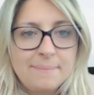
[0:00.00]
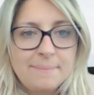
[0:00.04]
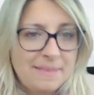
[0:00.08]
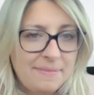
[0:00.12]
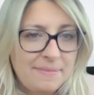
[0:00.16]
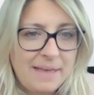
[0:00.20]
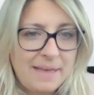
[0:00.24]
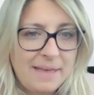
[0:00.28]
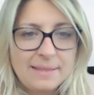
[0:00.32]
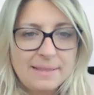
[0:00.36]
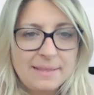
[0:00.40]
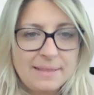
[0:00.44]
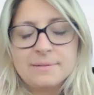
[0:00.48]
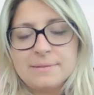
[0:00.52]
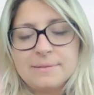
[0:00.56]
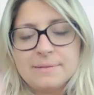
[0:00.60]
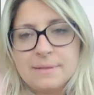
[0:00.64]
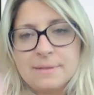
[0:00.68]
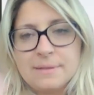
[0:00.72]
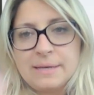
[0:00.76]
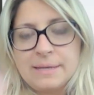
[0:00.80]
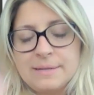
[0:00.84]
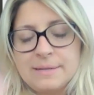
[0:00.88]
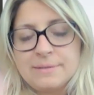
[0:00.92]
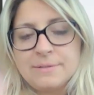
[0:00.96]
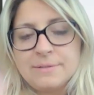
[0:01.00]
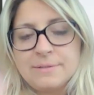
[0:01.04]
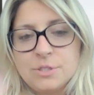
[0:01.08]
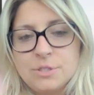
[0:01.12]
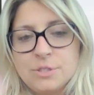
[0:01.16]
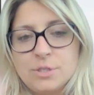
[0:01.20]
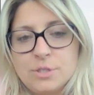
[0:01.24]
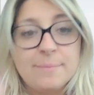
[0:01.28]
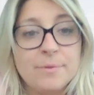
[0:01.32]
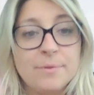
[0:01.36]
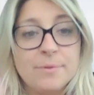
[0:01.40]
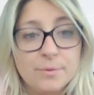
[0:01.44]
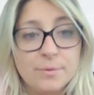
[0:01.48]
And so
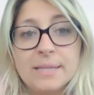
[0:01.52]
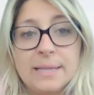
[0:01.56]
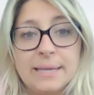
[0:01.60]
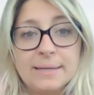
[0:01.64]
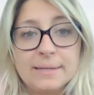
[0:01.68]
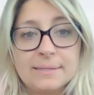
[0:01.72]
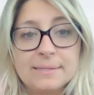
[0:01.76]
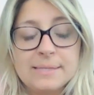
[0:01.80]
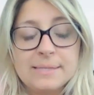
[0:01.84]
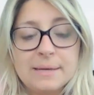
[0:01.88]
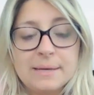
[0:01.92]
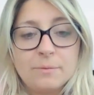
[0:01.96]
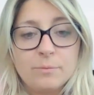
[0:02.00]
some of those links